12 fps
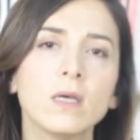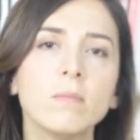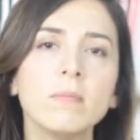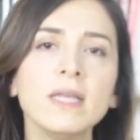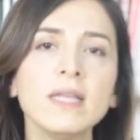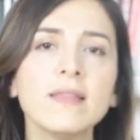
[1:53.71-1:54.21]

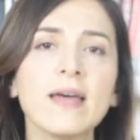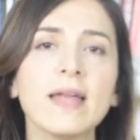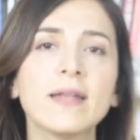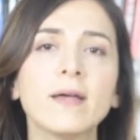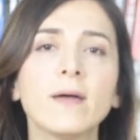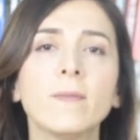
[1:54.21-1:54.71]
Meaning
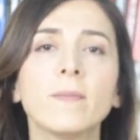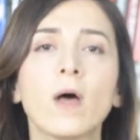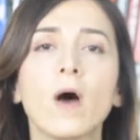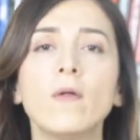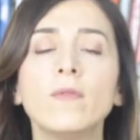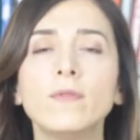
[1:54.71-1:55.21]
that
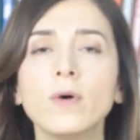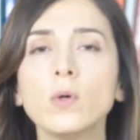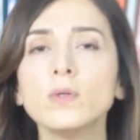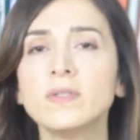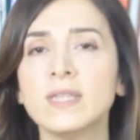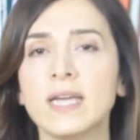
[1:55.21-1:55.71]
on
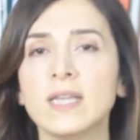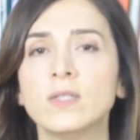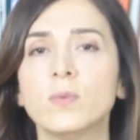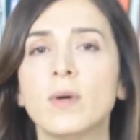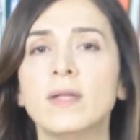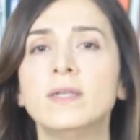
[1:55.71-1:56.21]
those
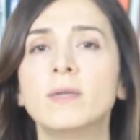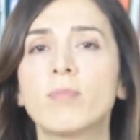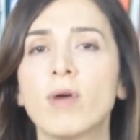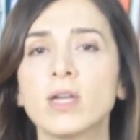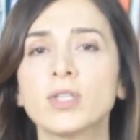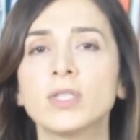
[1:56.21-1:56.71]
days when
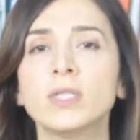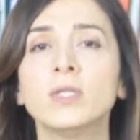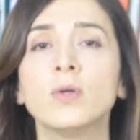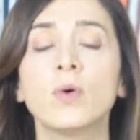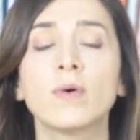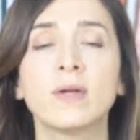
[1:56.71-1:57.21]

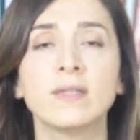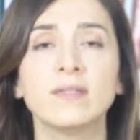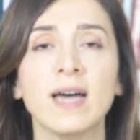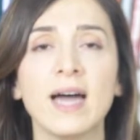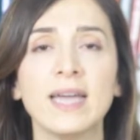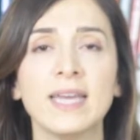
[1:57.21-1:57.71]
depression or
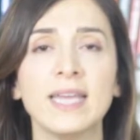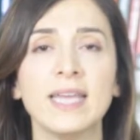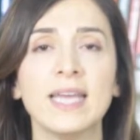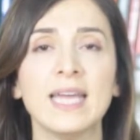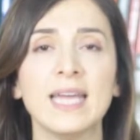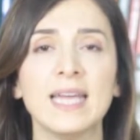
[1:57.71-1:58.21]

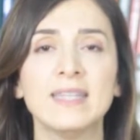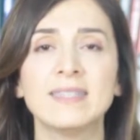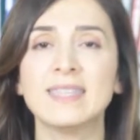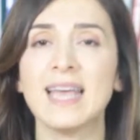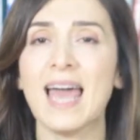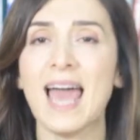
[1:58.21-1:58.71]
anxiety
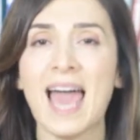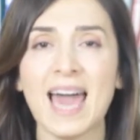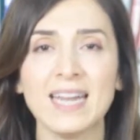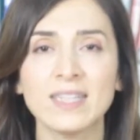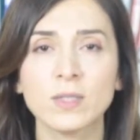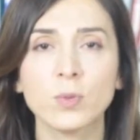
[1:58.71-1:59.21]
is
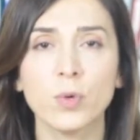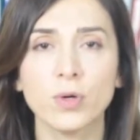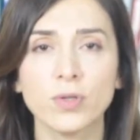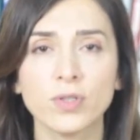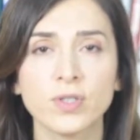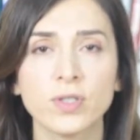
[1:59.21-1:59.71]
at its
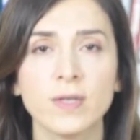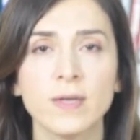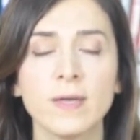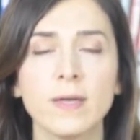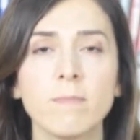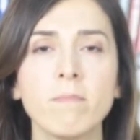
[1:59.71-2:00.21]
worst,
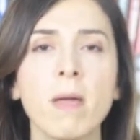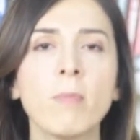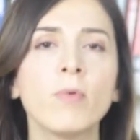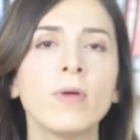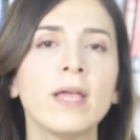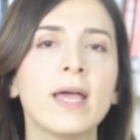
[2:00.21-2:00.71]

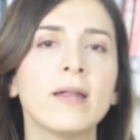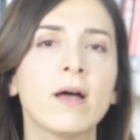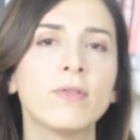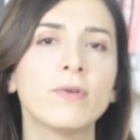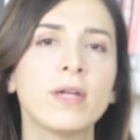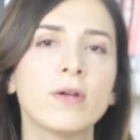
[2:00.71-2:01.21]
memory and
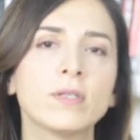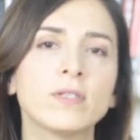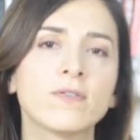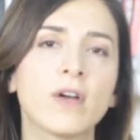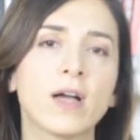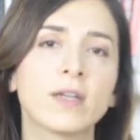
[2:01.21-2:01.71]
other areas
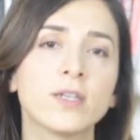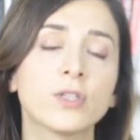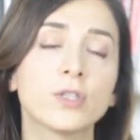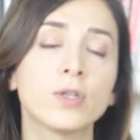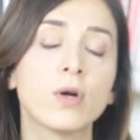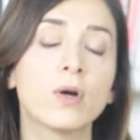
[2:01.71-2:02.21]
of
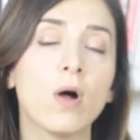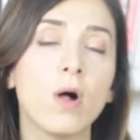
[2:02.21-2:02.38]
cognition are